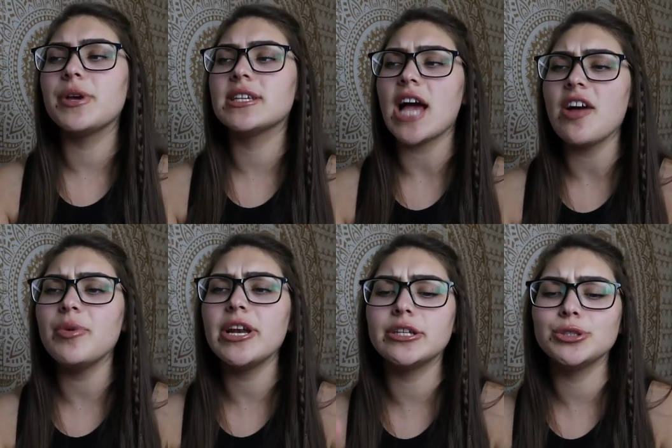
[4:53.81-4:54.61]
because I've
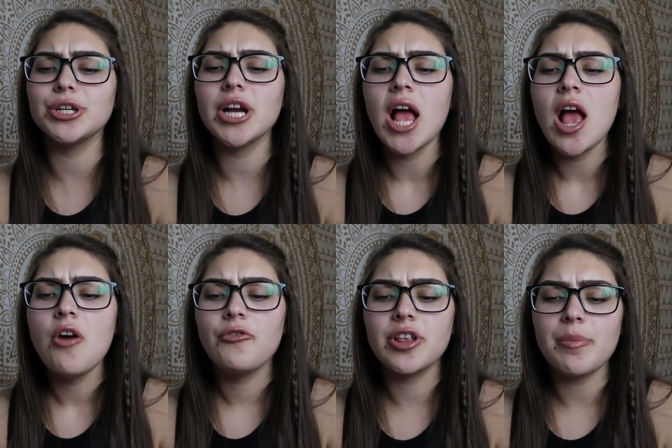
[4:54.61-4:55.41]
been injured
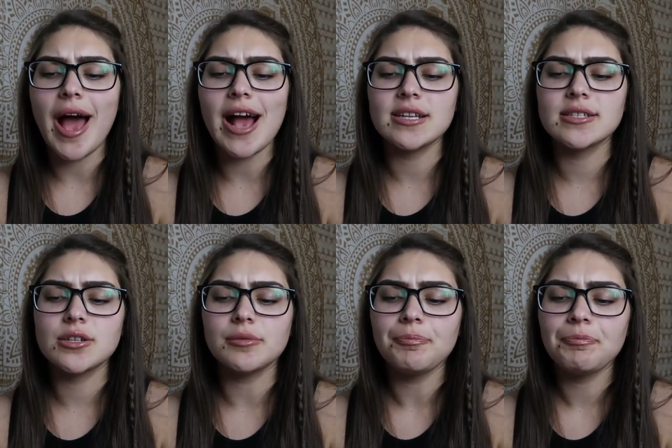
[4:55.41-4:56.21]
for the past